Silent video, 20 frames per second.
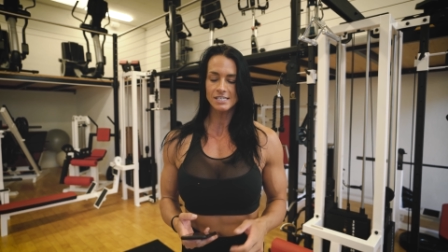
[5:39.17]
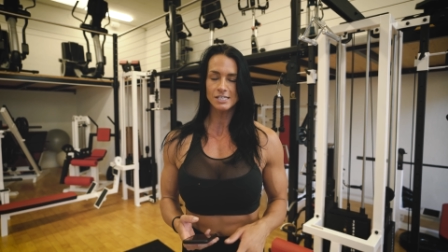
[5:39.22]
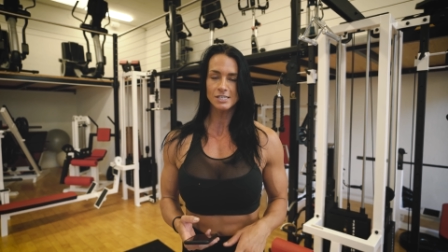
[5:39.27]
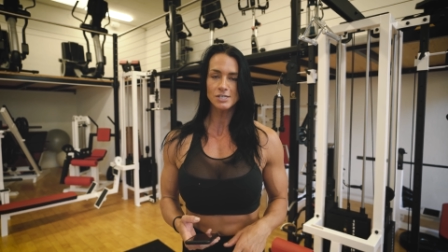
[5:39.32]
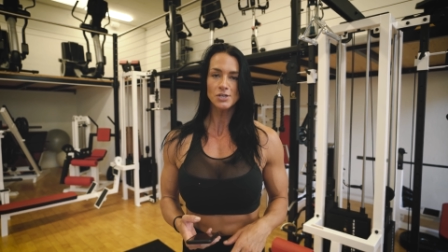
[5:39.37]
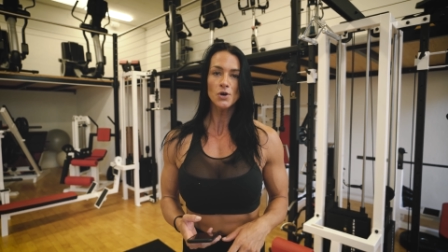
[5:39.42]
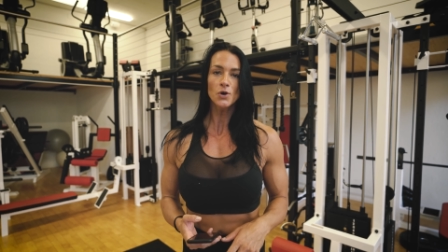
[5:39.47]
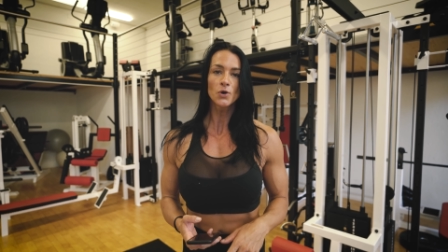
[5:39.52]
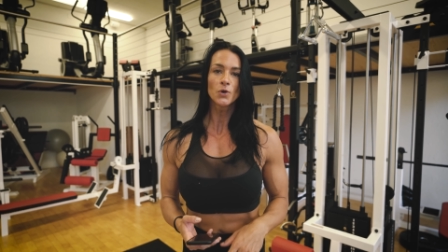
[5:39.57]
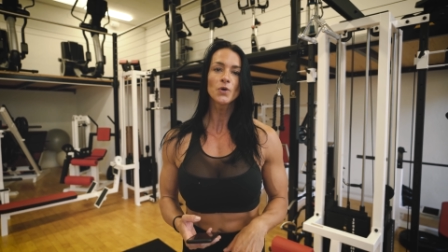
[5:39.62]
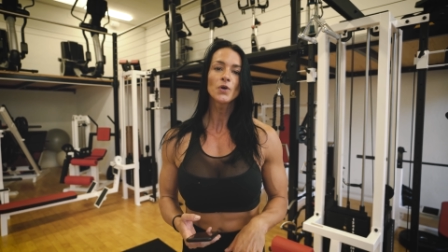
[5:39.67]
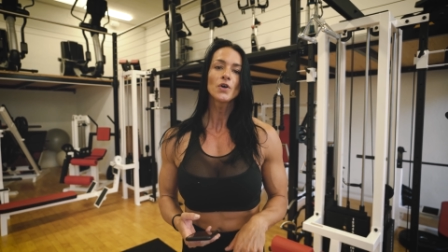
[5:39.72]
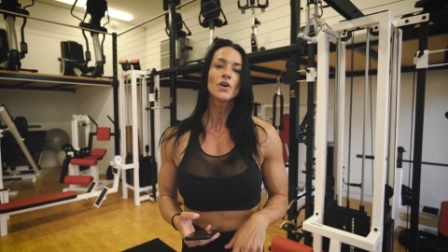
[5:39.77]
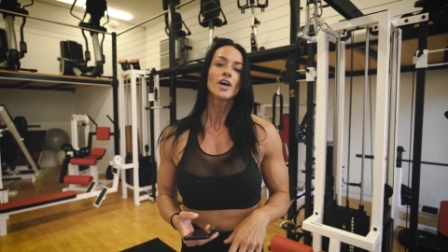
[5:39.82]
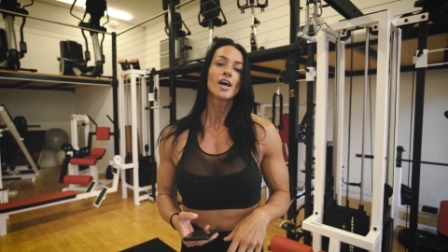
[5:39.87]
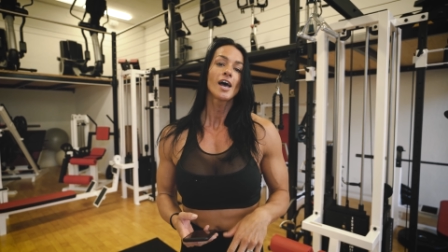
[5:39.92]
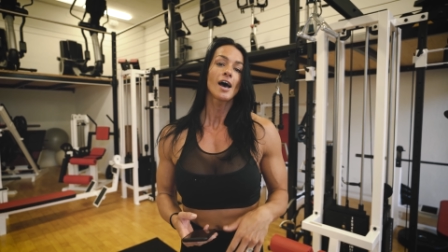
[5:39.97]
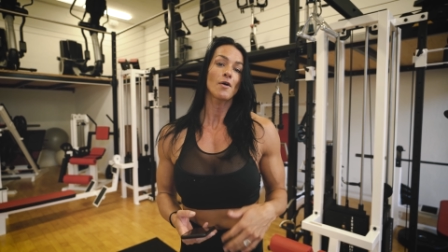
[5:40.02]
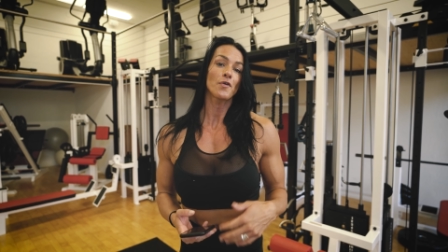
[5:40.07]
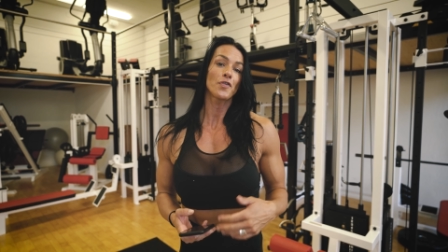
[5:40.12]
So
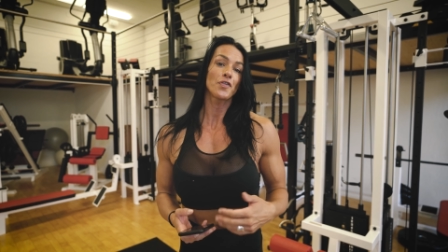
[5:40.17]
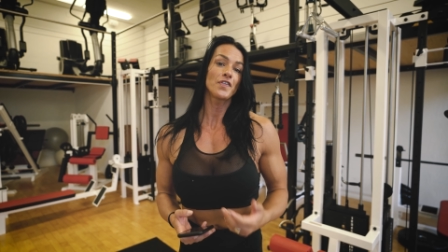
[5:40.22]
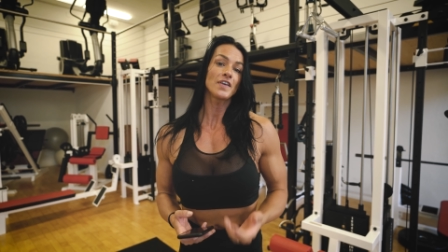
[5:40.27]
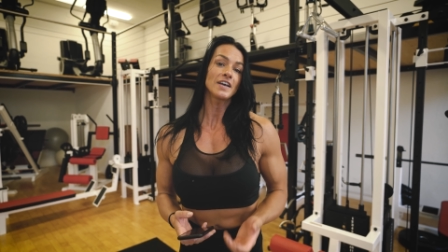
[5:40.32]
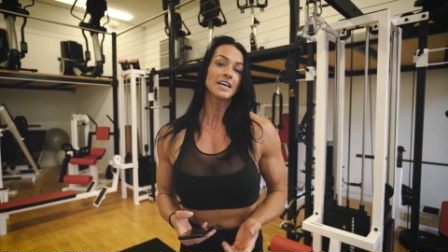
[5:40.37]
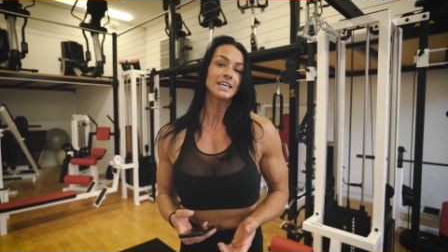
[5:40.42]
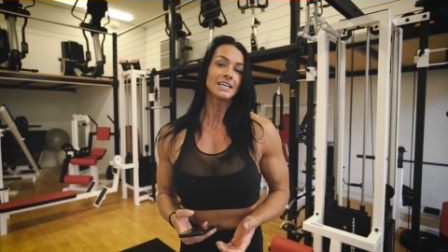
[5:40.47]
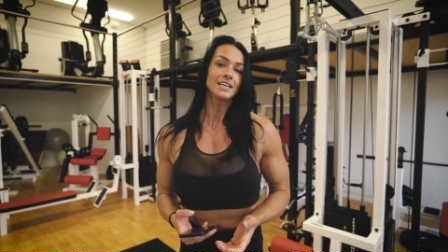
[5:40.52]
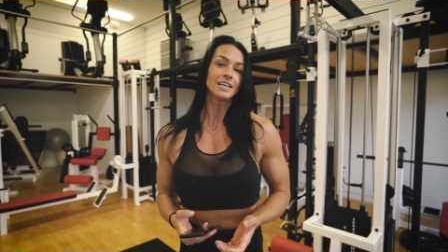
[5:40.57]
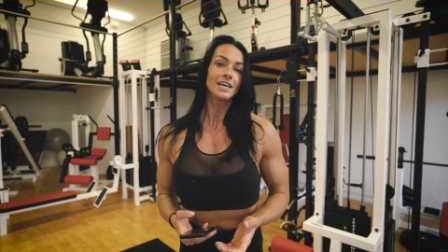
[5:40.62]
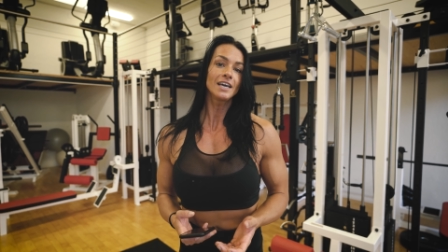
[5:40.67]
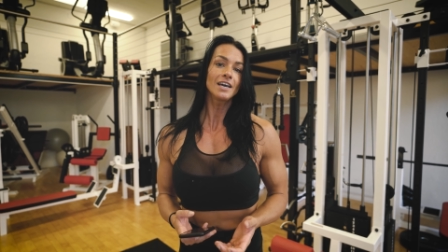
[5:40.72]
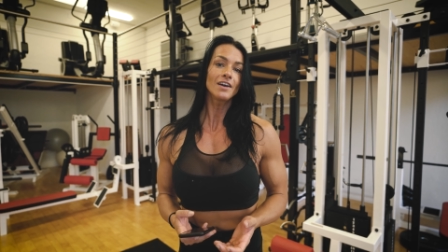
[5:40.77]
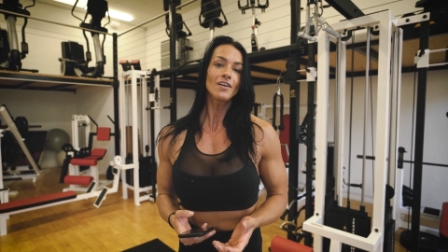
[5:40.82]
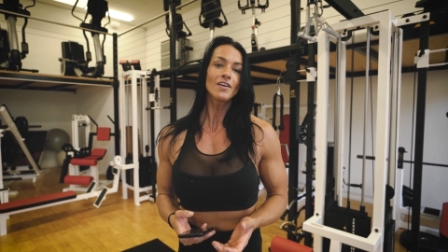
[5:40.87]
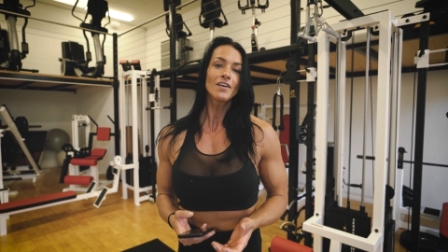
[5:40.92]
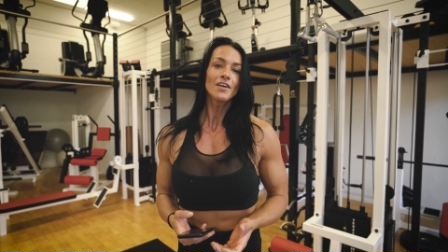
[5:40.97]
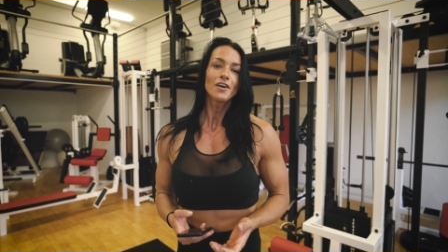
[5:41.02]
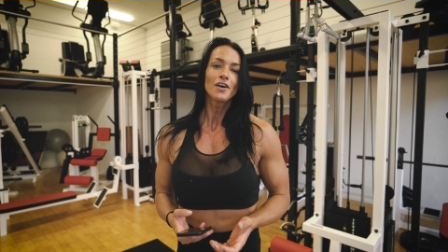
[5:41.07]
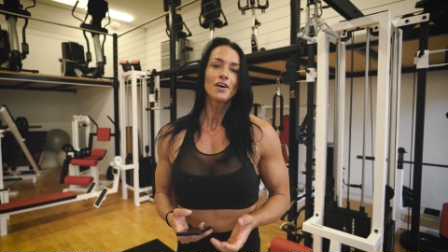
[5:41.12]
I was thinking
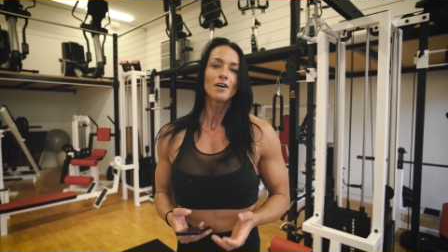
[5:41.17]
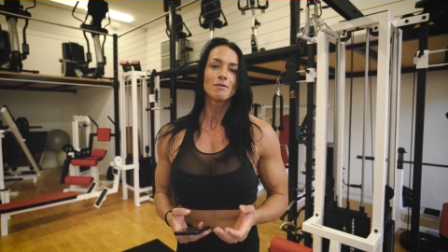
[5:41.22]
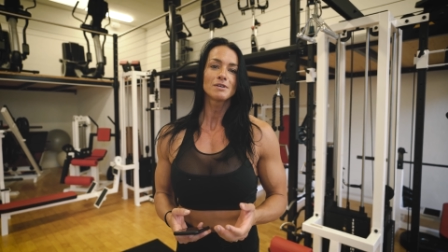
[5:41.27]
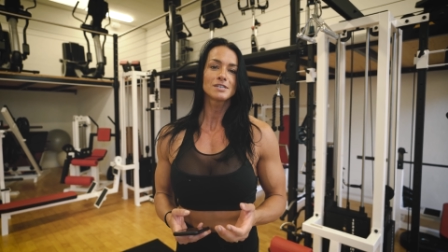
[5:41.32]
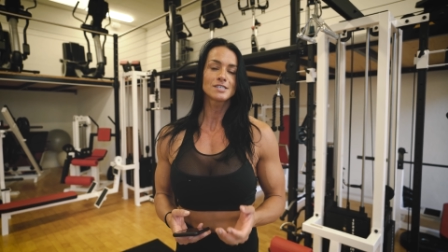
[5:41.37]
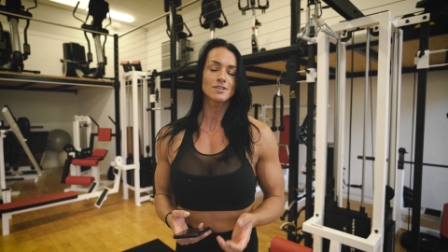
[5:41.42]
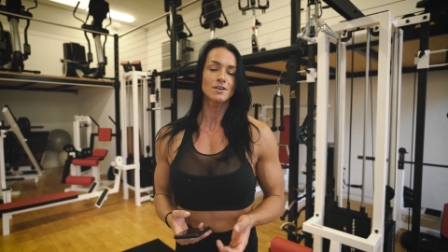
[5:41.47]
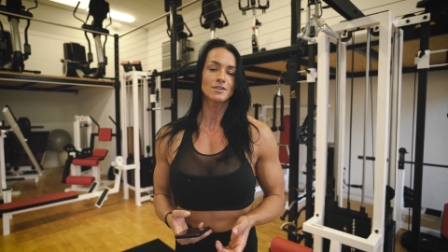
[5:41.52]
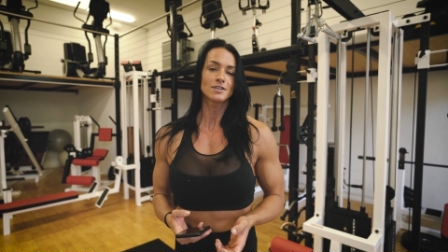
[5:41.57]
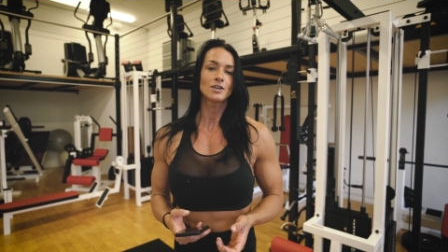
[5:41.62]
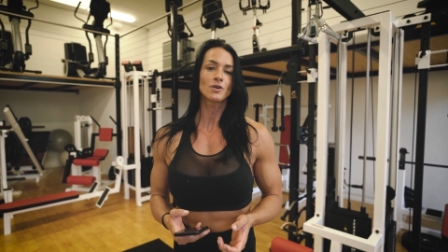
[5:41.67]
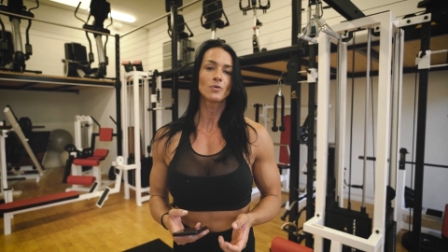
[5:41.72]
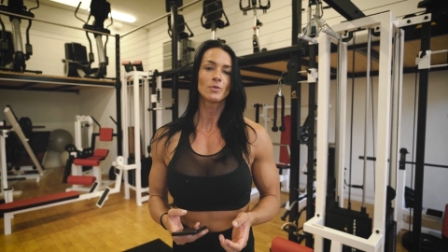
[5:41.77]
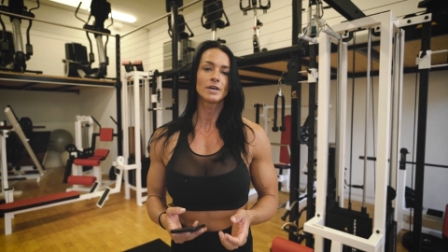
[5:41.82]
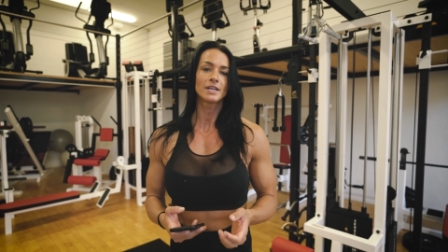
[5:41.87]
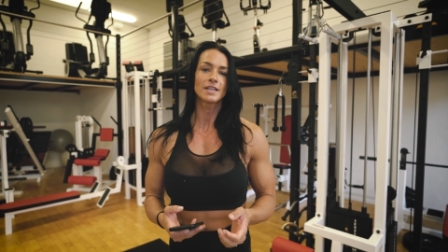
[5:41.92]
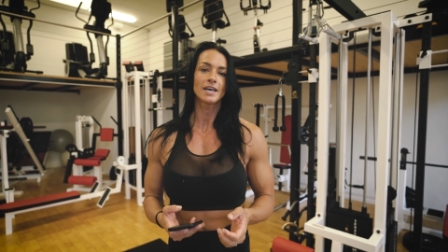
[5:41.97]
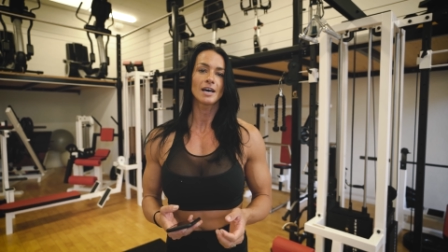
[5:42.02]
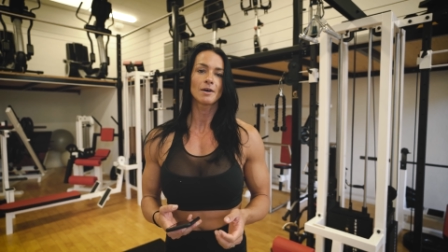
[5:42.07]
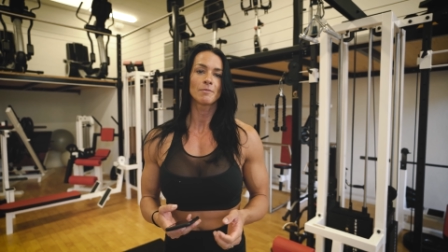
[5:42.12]
here, we're starting
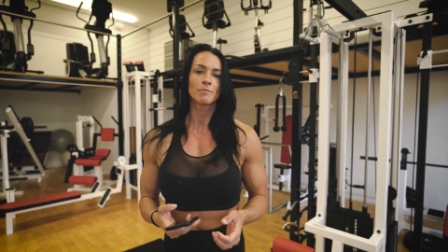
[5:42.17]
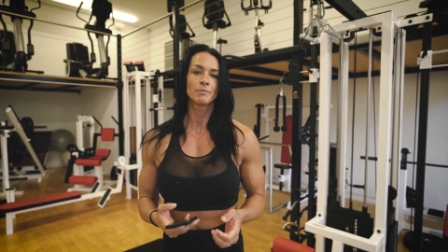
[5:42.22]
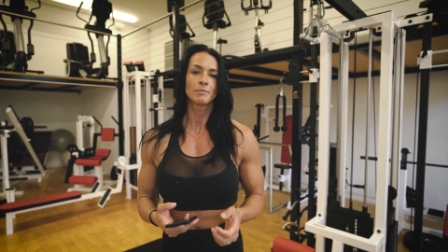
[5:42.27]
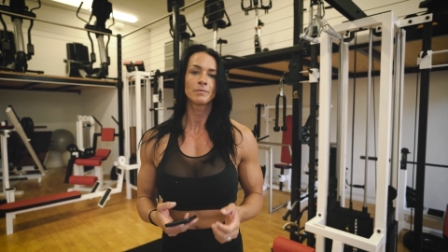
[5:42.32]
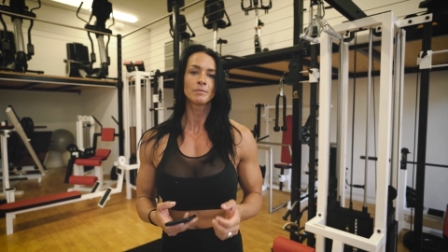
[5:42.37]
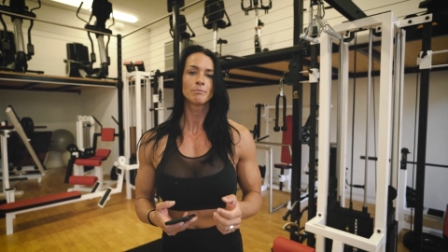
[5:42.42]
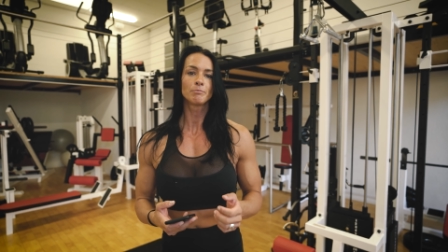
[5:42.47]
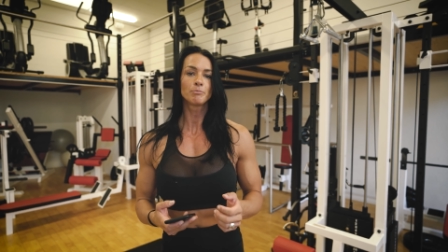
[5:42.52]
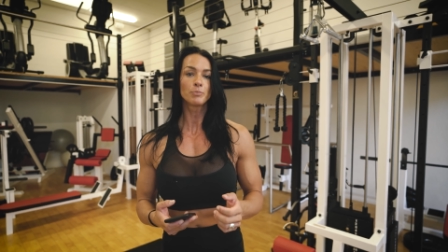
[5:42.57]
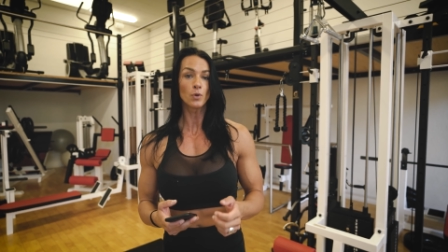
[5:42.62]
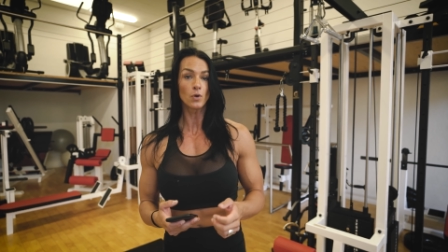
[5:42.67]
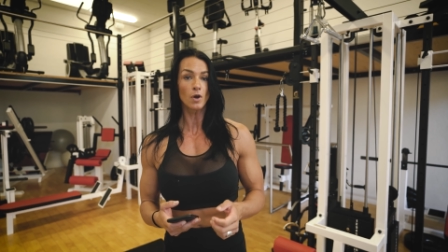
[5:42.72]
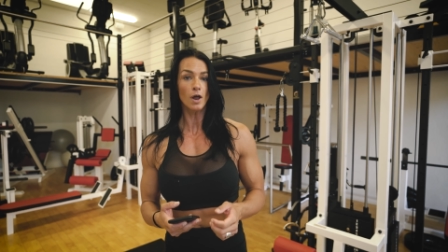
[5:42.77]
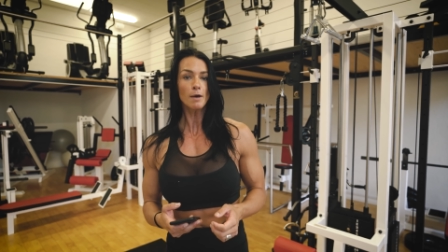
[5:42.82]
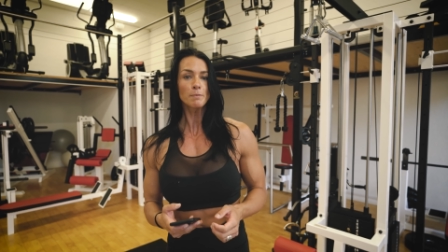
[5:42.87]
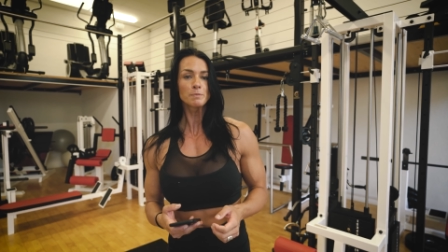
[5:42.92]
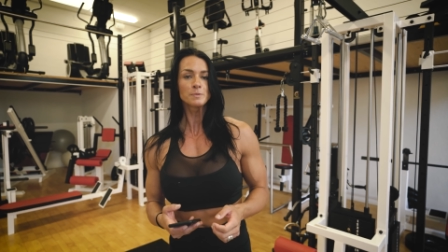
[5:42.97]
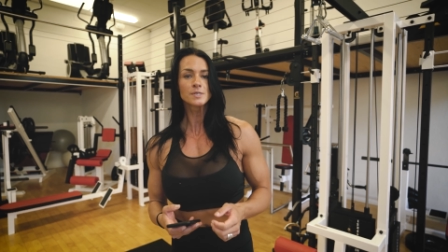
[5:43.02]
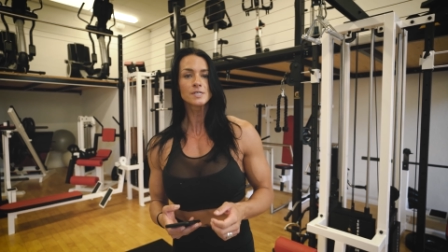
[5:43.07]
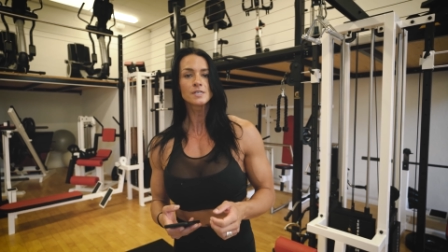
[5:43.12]
with
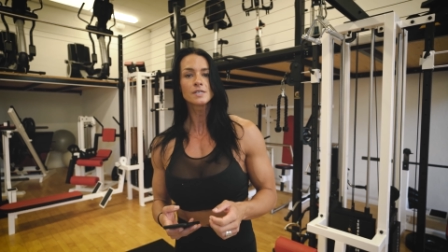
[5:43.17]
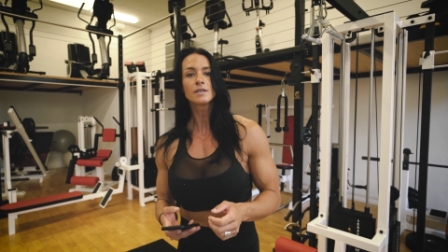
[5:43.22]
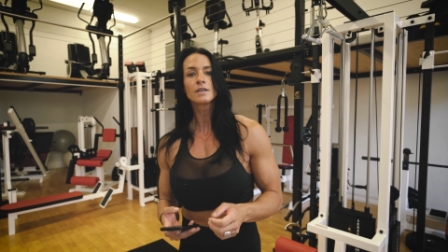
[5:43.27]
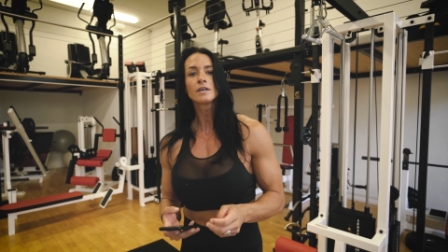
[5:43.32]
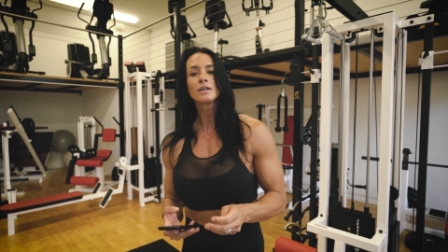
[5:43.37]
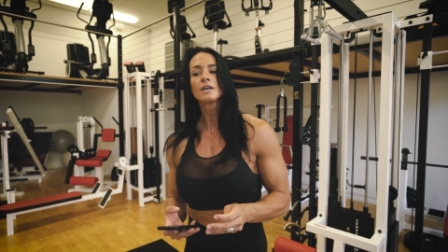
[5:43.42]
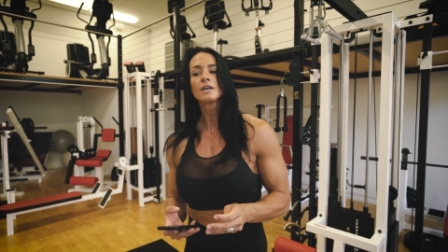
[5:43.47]
pull-ups.